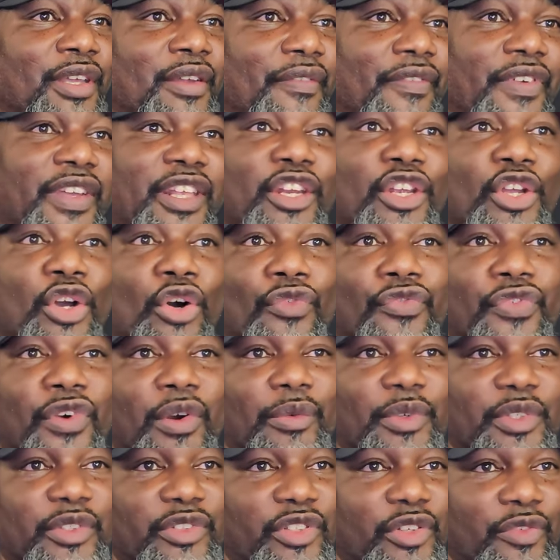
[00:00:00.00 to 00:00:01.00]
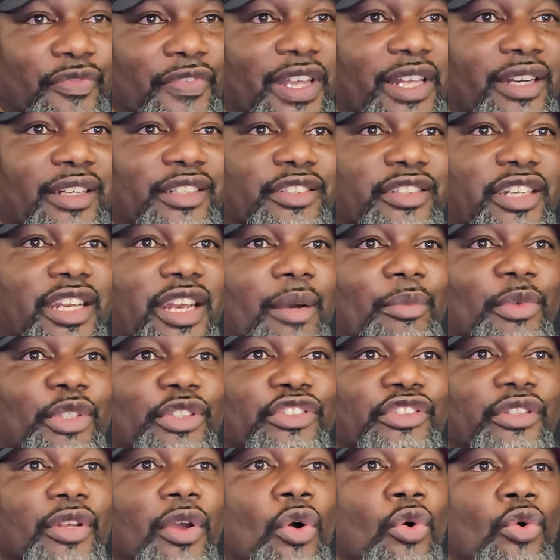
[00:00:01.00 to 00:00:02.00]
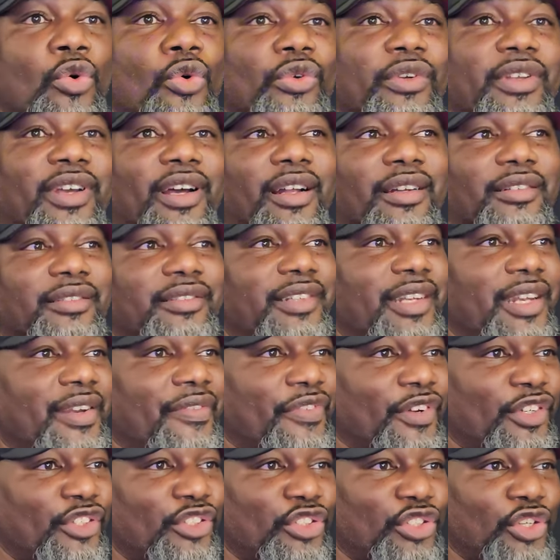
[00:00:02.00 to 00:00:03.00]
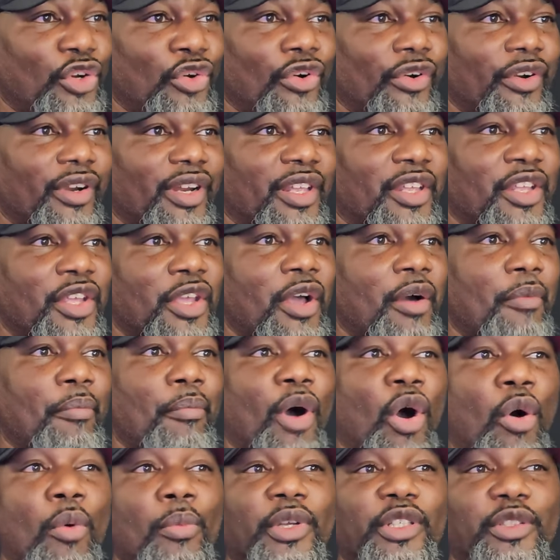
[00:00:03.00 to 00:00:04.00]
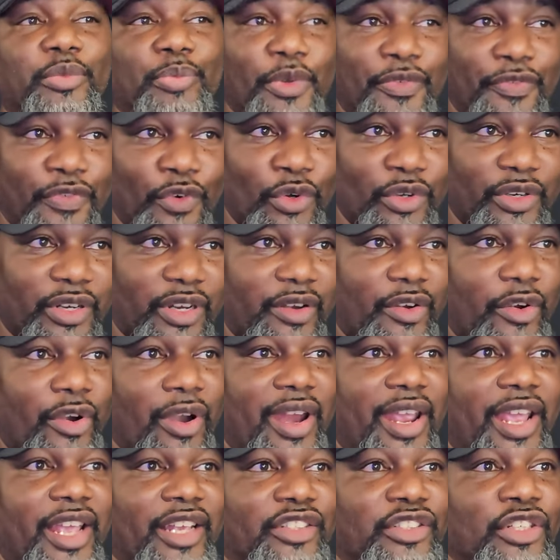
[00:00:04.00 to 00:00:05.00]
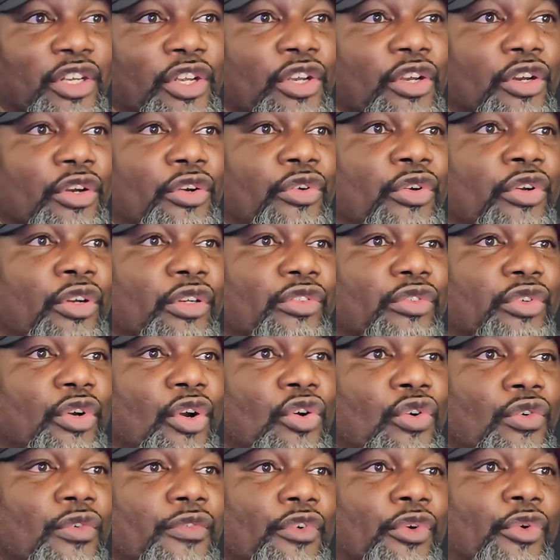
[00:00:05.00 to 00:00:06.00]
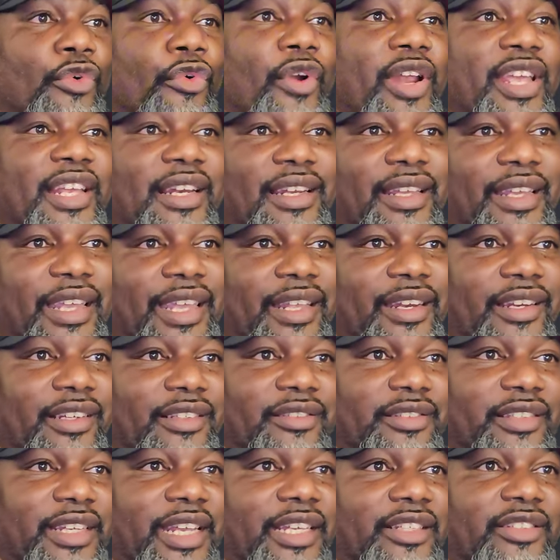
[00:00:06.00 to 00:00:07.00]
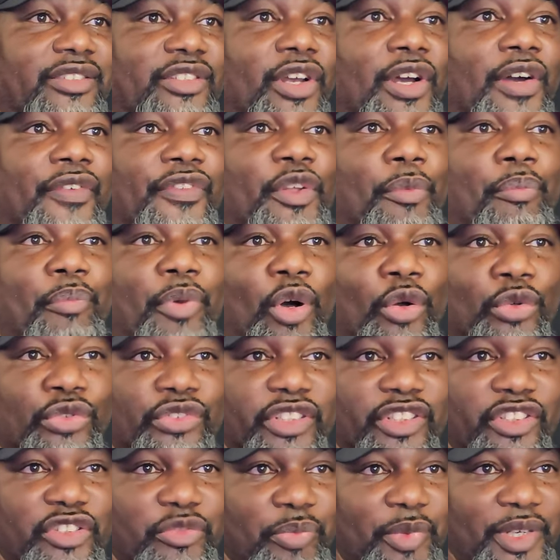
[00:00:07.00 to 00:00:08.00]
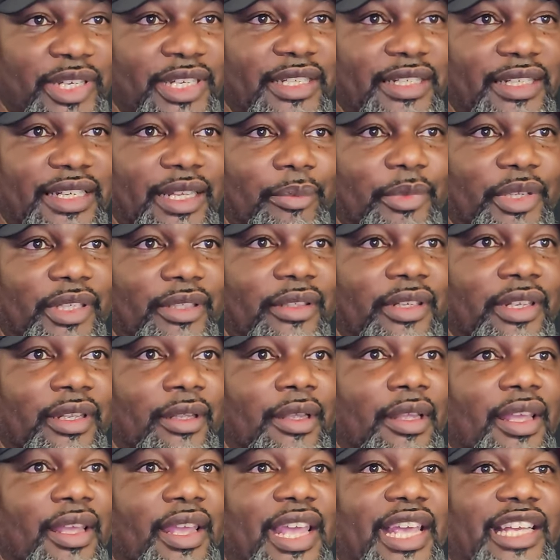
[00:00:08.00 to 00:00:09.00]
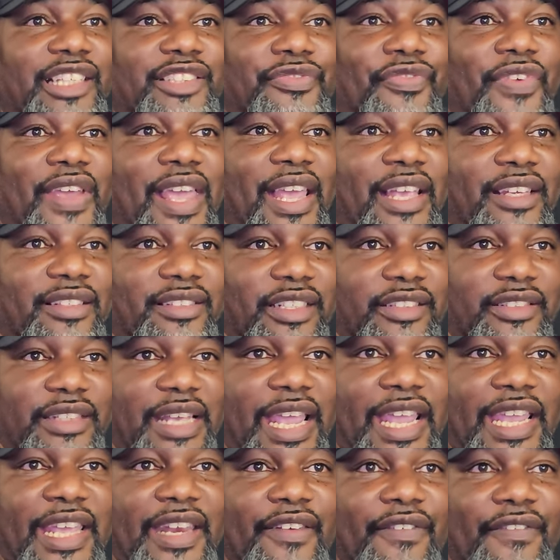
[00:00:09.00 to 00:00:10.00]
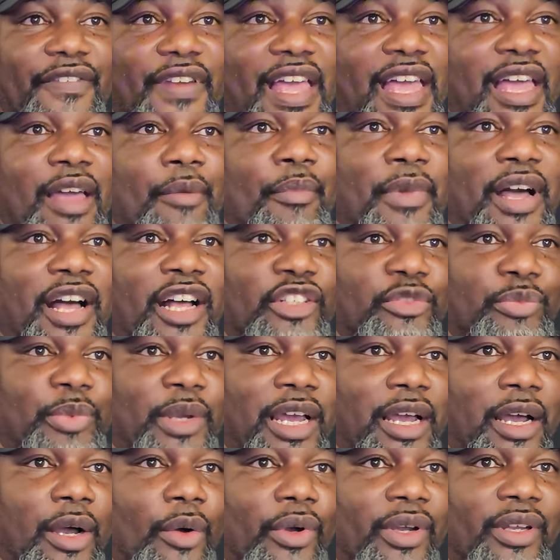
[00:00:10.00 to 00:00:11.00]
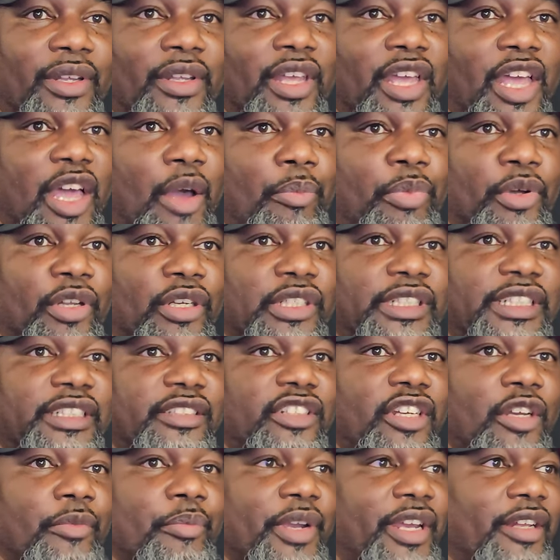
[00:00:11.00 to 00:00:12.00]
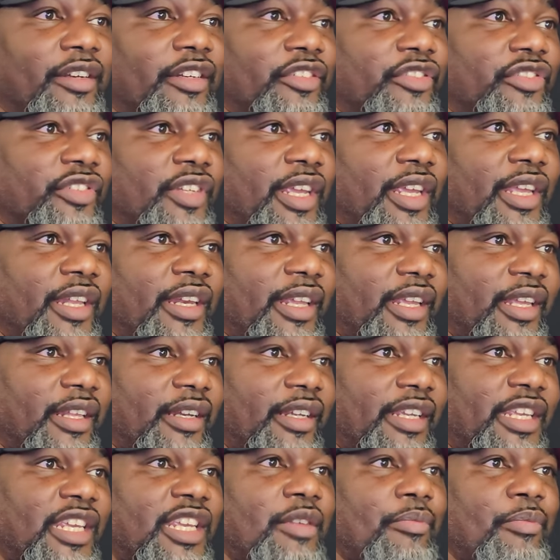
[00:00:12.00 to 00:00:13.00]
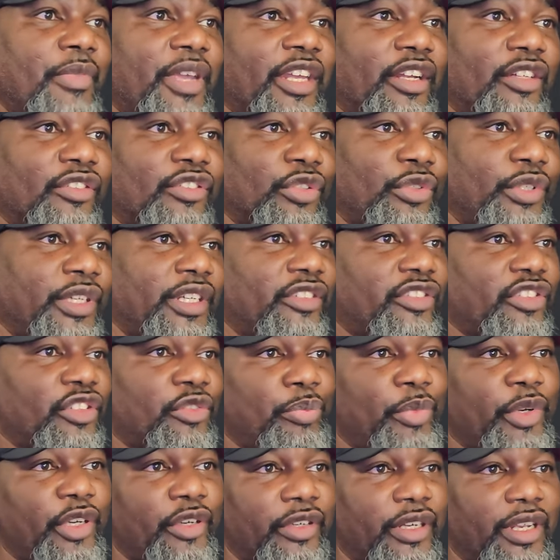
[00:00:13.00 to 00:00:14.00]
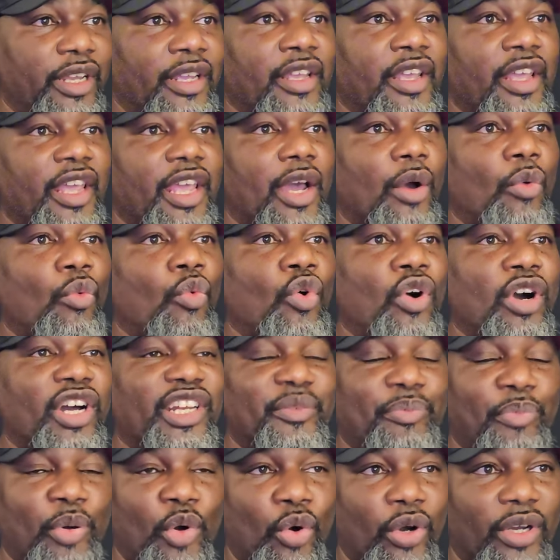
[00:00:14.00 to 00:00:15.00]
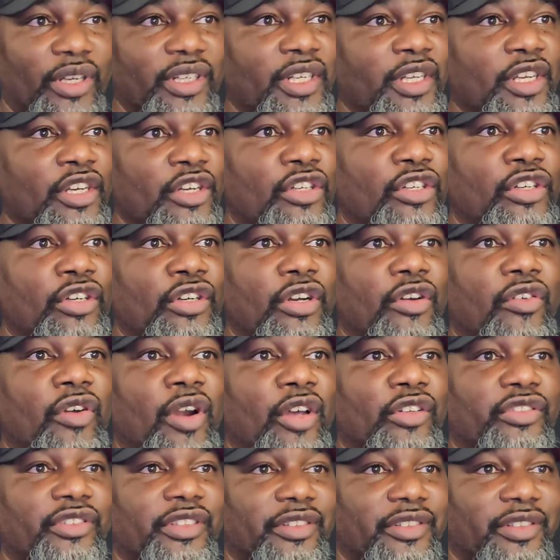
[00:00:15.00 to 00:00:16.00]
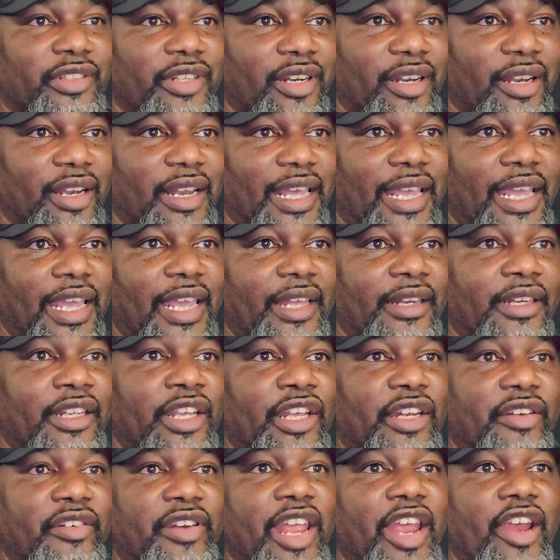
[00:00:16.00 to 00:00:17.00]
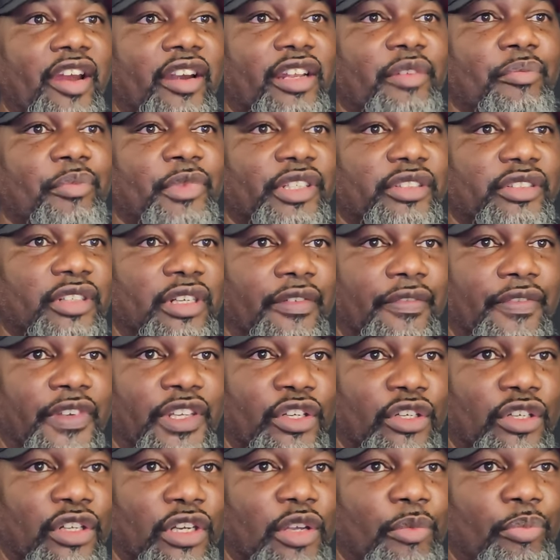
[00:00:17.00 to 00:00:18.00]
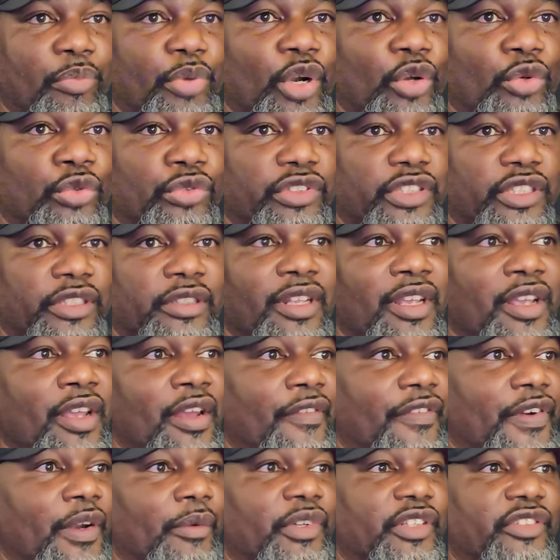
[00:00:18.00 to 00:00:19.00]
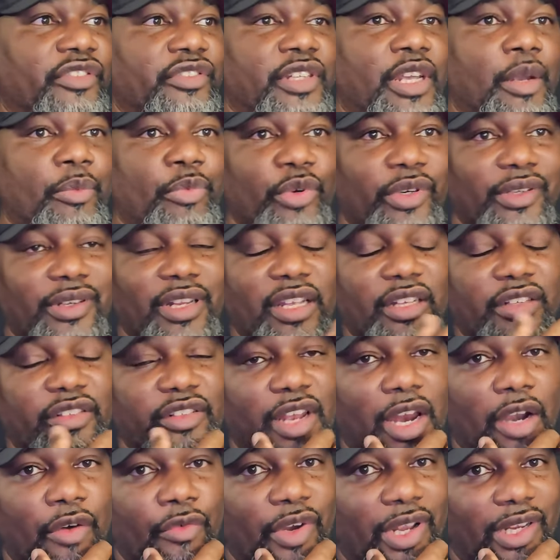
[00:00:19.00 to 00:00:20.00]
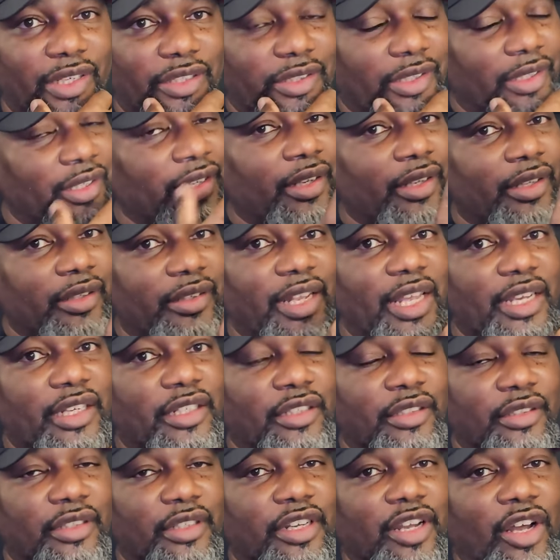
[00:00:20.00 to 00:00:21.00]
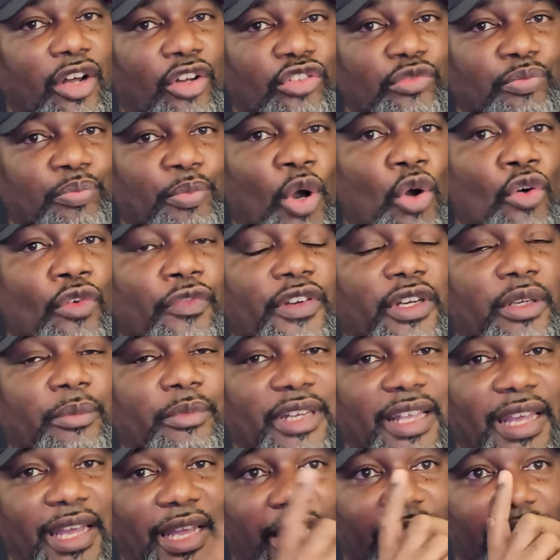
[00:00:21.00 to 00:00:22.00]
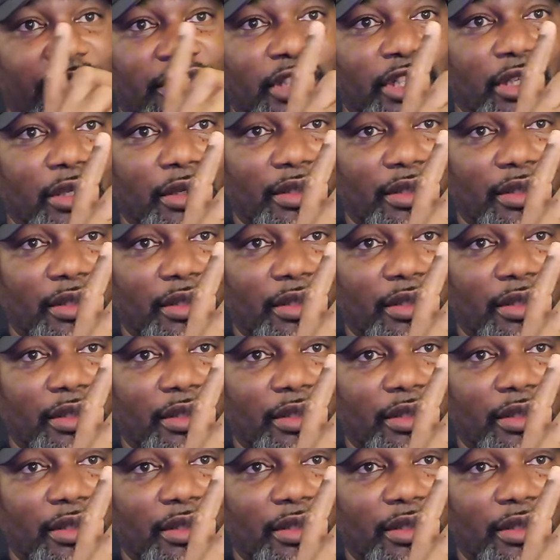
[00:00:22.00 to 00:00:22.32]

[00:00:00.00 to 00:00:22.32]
Video from the surveillance camera told a different story. Moments before the crash, Cook drove greatly in excess of the posted speed limit, as fast as 85 miles per hour, a police commander said in an email to his superior. At one point, Cook crossed the center line, narrowly missing a vehicle approaching from a separate direction. That could have caused both of them lives.